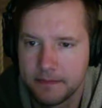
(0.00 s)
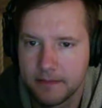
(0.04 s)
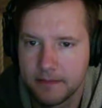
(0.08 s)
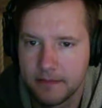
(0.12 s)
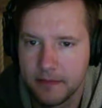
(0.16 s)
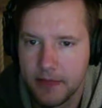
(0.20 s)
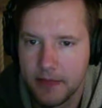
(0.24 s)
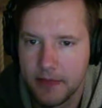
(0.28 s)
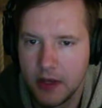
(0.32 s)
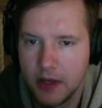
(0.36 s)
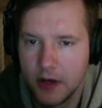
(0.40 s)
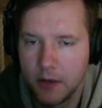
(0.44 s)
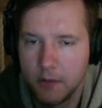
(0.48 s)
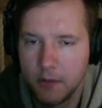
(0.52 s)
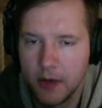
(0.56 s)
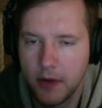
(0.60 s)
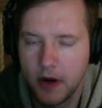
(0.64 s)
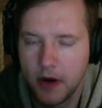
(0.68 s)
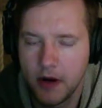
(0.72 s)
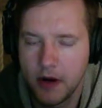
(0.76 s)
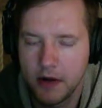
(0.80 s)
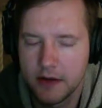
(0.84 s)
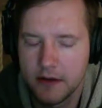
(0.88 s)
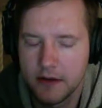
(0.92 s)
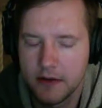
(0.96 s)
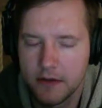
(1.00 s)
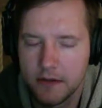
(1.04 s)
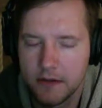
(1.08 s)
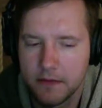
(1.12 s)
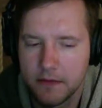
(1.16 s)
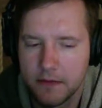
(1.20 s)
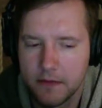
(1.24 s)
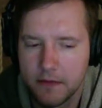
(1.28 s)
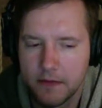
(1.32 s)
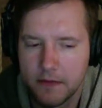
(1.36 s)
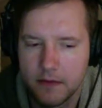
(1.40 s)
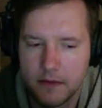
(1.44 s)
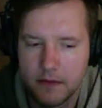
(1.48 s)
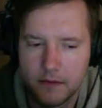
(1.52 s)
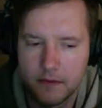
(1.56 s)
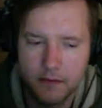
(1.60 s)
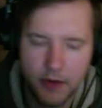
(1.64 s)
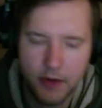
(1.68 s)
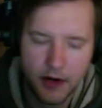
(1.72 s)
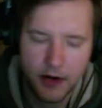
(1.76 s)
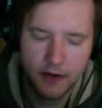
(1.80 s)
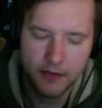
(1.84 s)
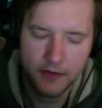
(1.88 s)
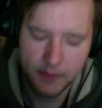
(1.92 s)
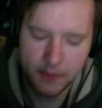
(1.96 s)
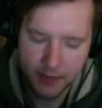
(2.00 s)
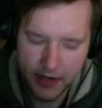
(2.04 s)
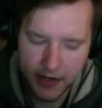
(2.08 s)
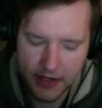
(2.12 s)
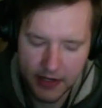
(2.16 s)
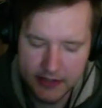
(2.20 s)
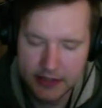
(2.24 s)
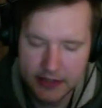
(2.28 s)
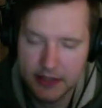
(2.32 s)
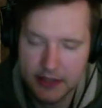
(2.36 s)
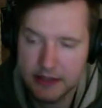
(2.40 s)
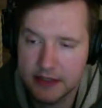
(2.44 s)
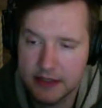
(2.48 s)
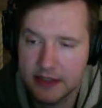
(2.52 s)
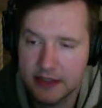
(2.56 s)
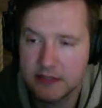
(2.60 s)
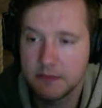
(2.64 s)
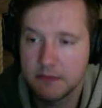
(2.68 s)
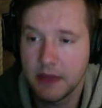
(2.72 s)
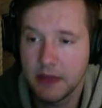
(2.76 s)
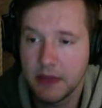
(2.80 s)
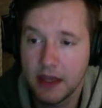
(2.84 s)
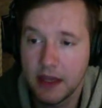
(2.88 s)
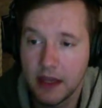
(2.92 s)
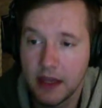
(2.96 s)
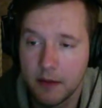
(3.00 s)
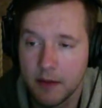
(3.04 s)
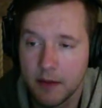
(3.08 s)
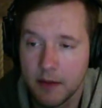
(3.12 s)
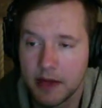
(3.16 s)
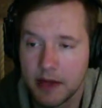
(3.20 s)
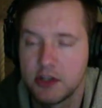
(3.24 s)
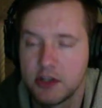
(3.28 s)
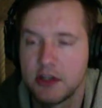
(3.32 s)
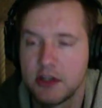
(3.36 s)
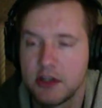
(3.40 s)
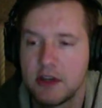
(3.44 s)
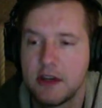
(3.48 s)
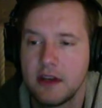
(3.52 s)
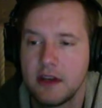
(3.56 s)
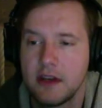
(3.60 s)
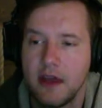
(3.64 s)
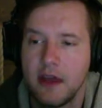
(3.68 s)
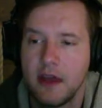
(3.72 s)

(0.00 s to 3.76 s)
You know, part of the process is making a budget